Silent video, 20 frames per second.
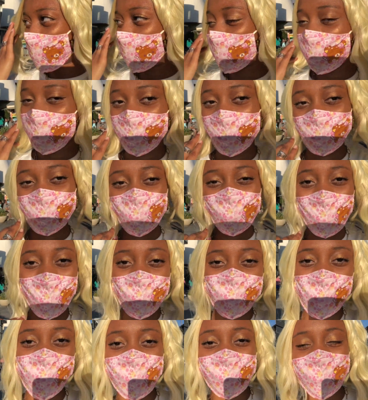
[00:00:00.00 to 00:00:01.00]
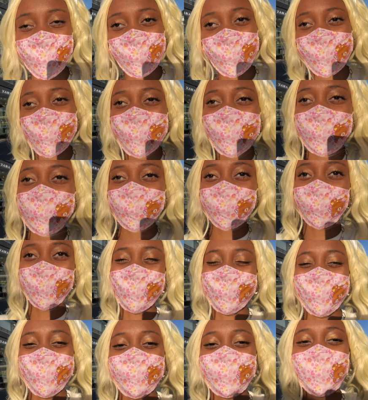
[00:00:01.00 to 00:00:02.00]
Go to Umami Burger
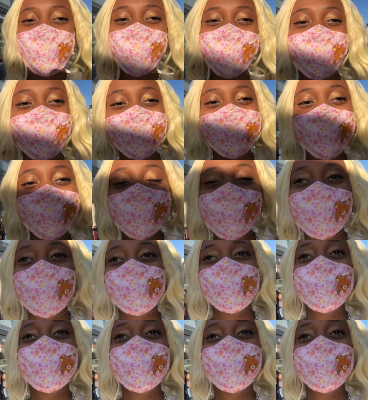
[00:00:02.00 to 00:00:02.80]
right after this,